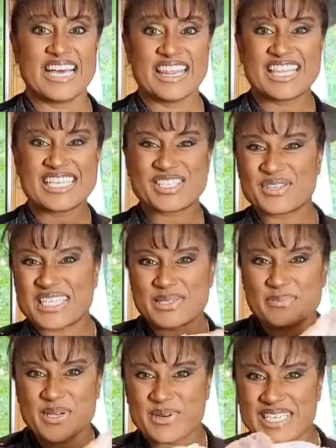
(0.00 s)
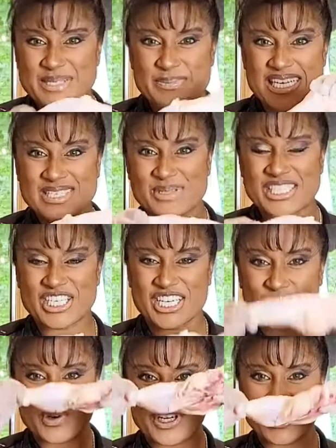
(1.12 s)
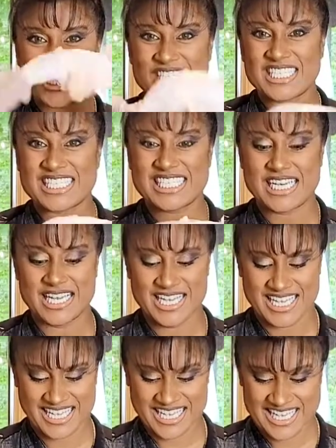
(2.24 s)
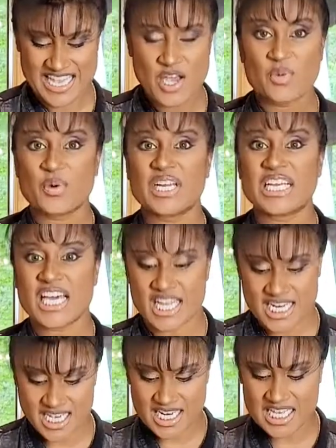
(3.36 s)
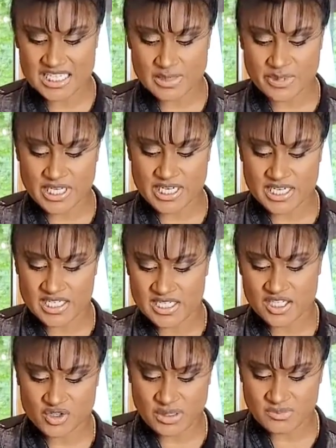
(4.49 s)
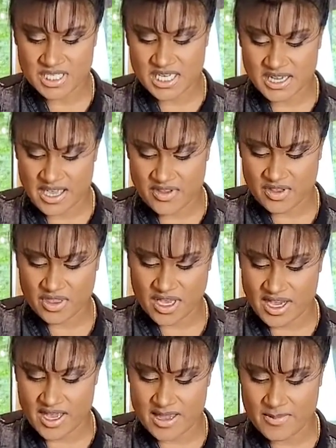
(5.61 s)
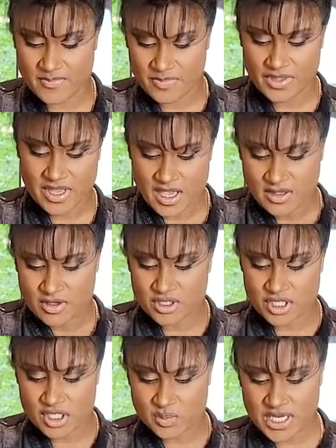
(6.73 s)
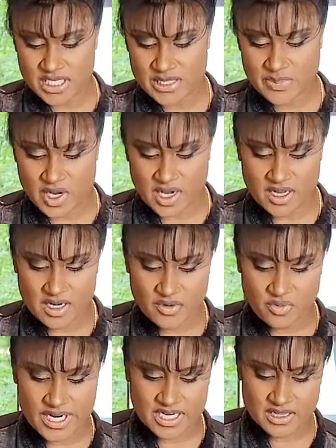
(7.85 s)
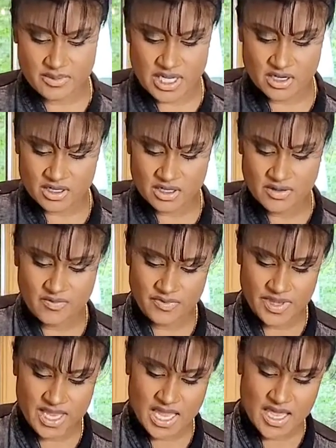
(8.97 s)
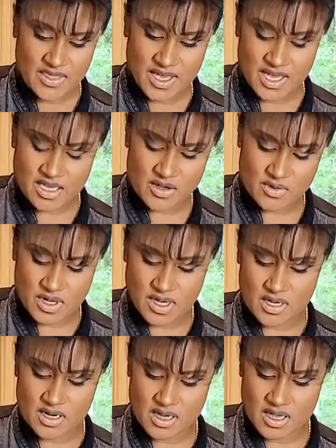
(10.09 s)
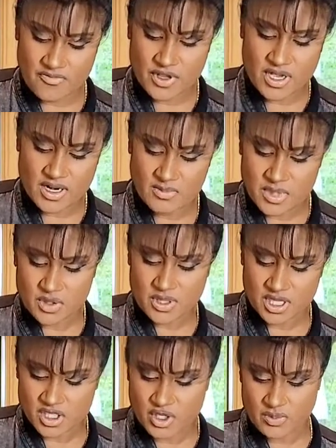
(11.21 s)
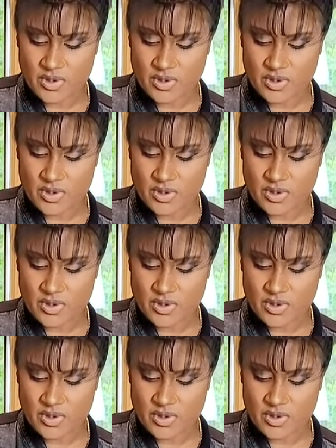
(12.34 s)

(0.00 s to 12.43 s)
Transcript: This recipe works best with chicken quarters. We're going to cut it and split it into the drumstick and the thigh. There's a sweet spot right in the middle that you can, if you cut in between the two